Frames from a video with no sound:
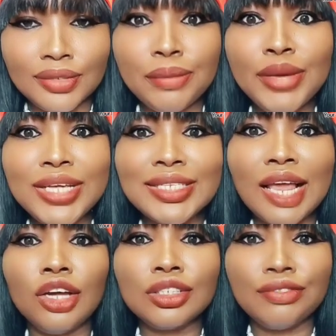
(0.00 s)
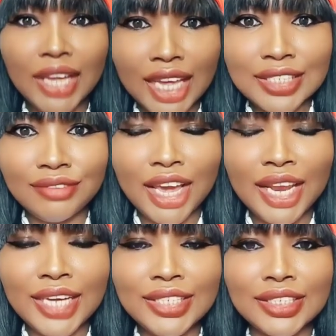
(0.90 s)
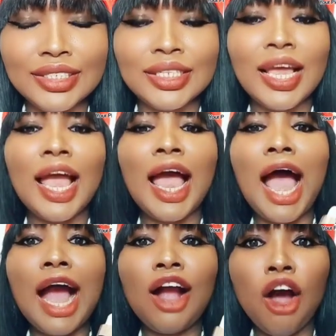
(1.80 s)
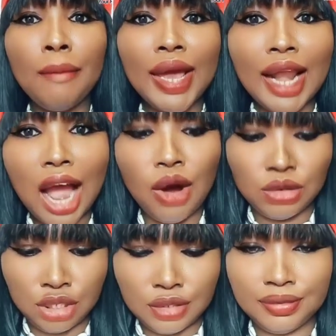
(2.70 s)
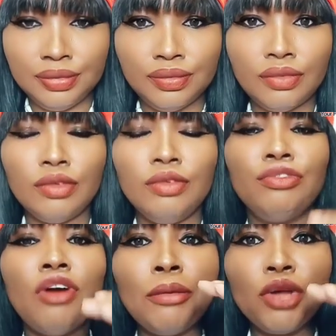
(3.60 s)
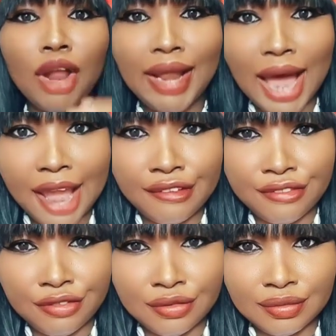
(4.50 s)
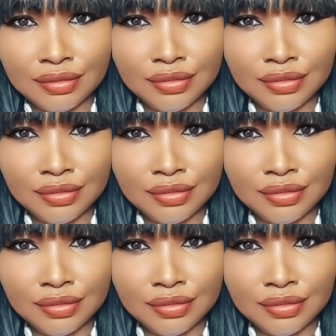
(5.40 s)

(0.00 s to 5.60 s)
It means a lot of negative energies are coming out from your life.